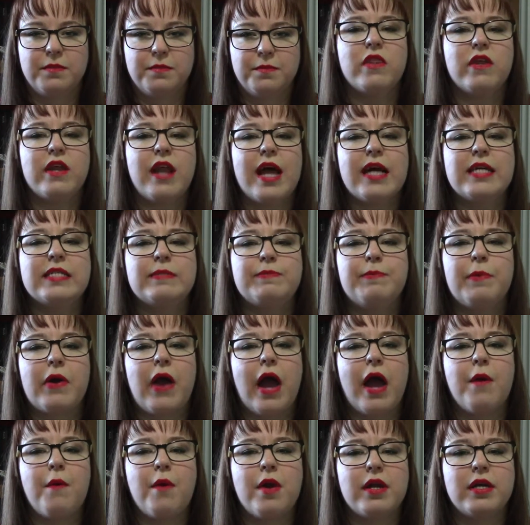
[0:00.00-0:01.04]
The next book
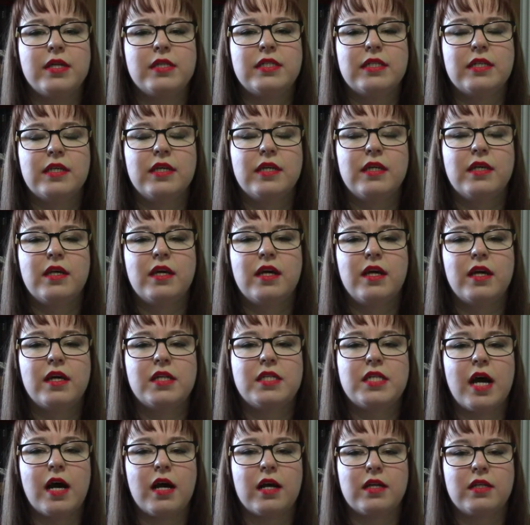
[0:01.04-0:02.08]
I wanted to
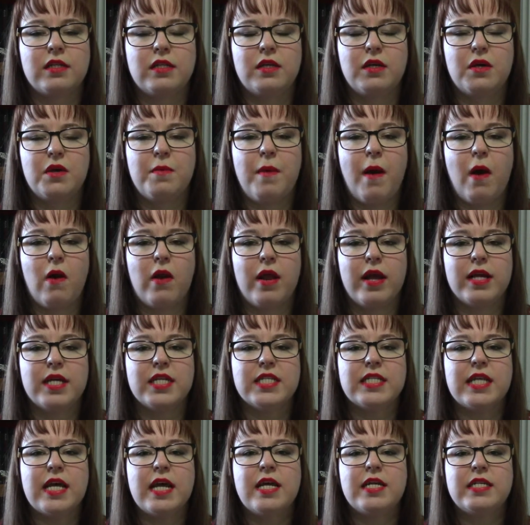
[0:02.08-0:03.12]
talk to you about
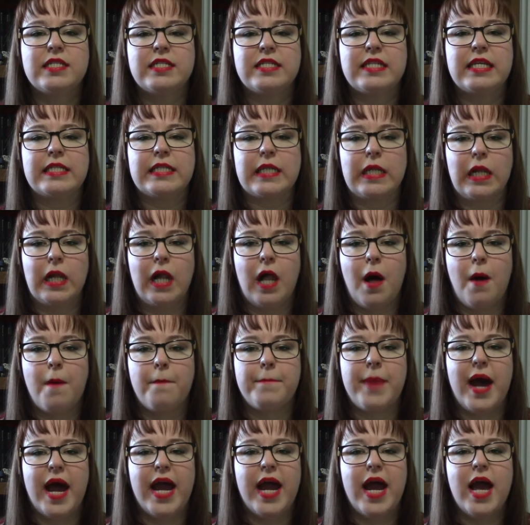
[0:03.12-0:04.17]
is Sizzle
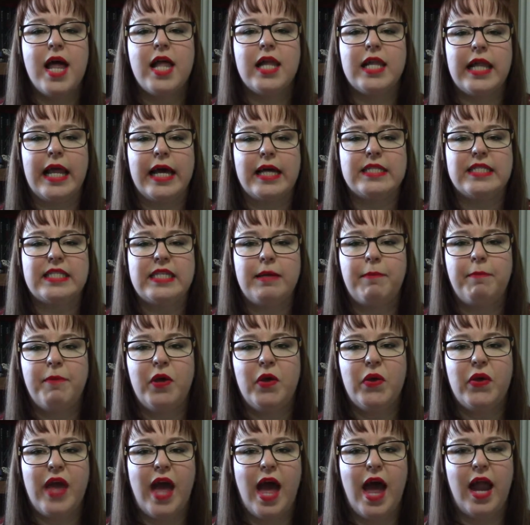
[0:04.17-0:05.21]
by Lexi
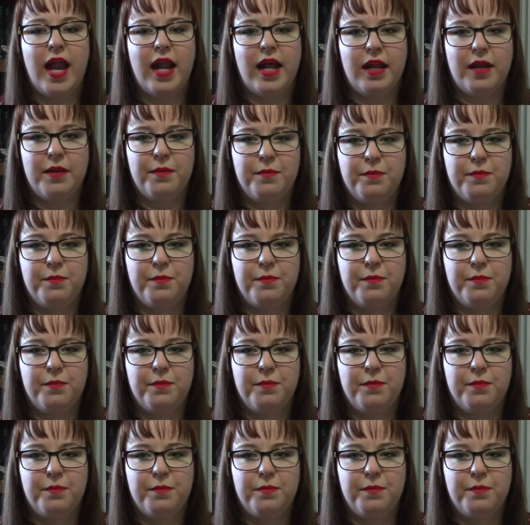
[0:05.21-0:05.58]
Buchanan.